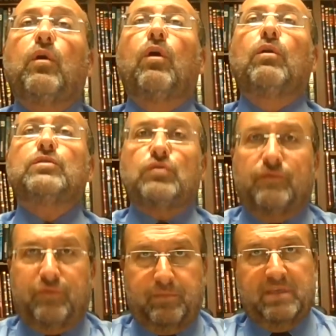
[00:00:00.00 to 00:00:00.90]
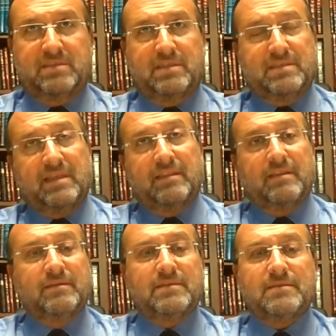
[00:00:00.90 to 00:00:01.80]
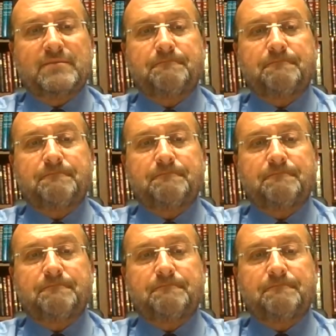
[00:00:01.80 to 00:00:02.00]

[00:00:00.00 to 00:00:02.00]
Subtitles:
also from his descendants.